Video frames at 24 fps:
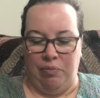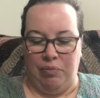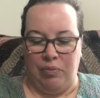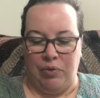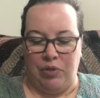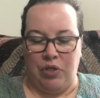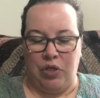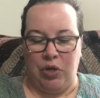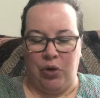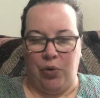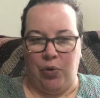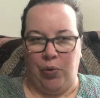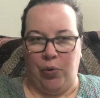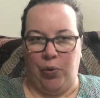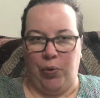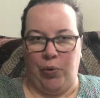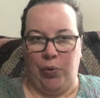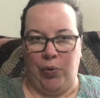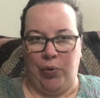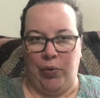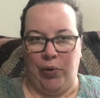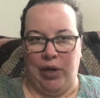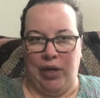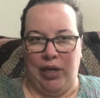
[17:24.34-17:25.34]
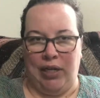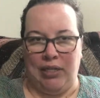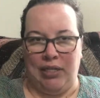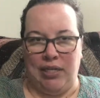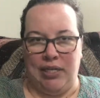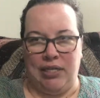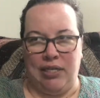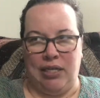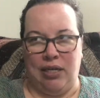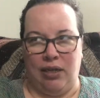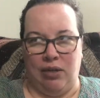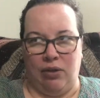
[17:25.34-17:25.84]
so it
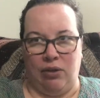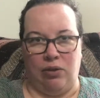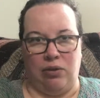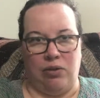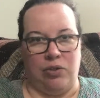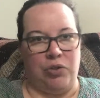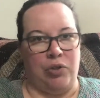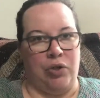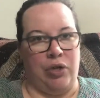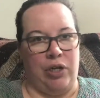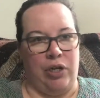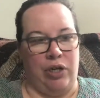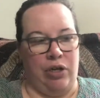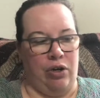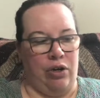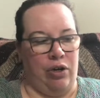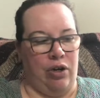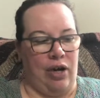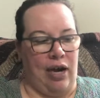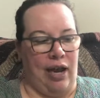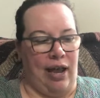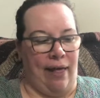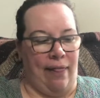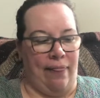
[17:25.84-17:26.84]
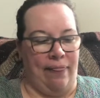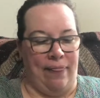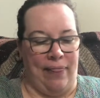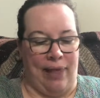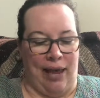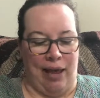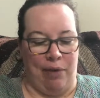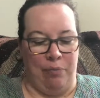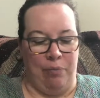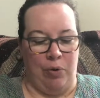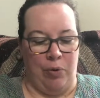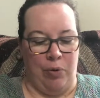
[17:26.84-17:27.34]
does get a little trickier at
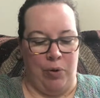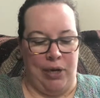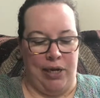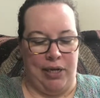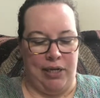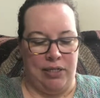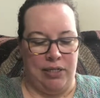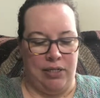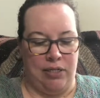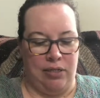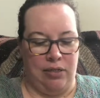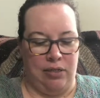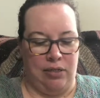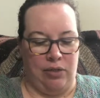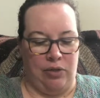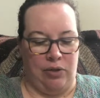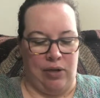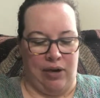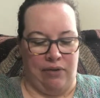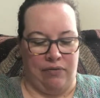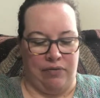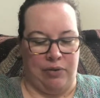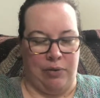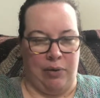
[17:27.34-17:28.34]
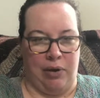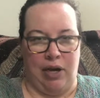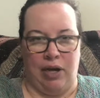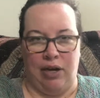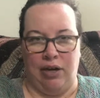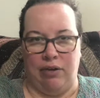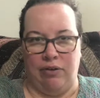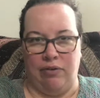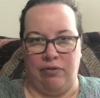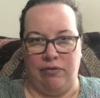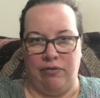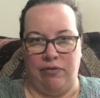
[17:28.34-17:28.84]
that point. You have to kind
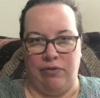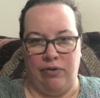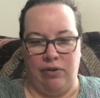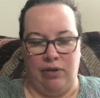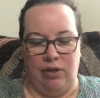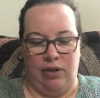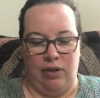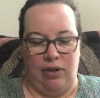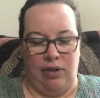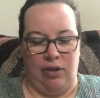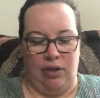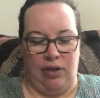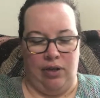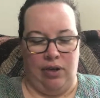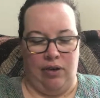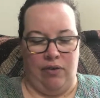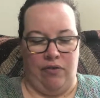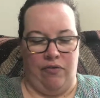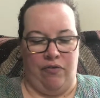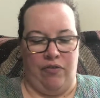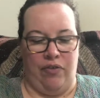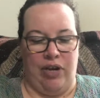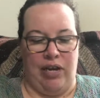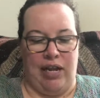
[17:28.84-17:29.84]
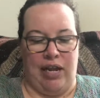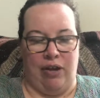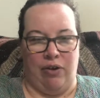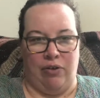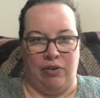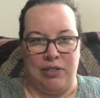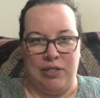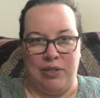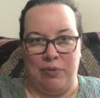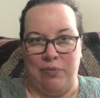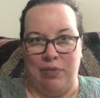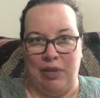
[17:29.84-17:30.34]
of
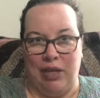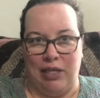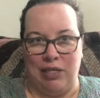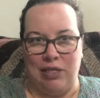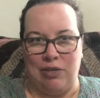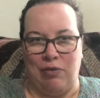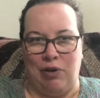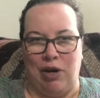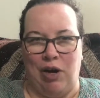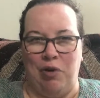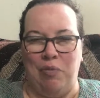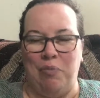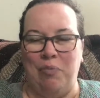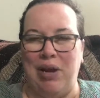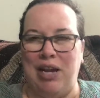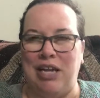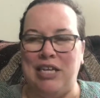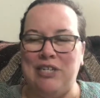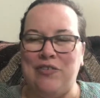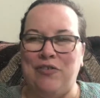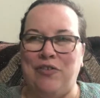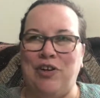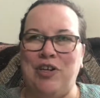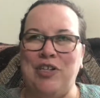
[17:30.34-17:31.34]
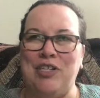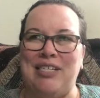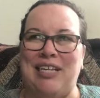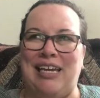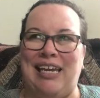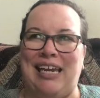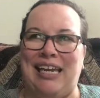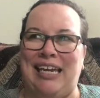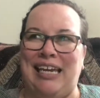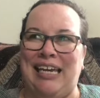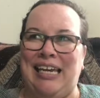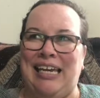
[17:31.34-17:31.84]
finagle some things around. But as far as
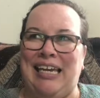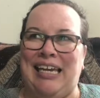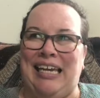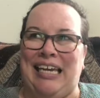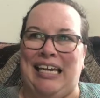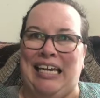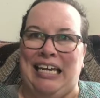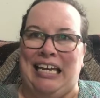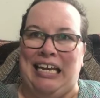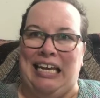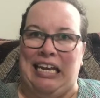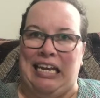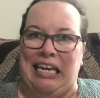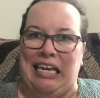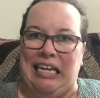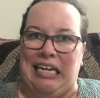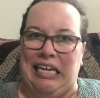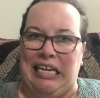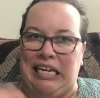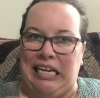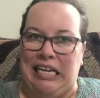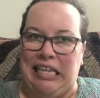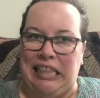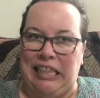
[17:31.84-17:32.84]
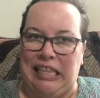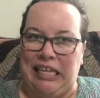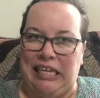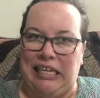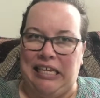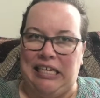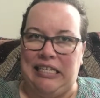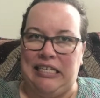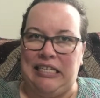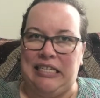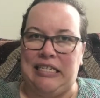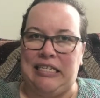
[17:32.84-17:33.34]
like knitting
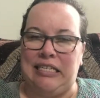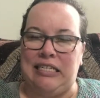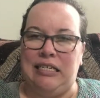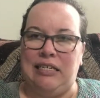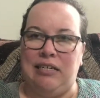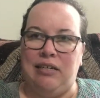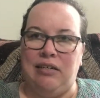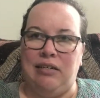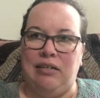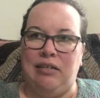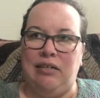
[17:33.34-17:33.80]
things,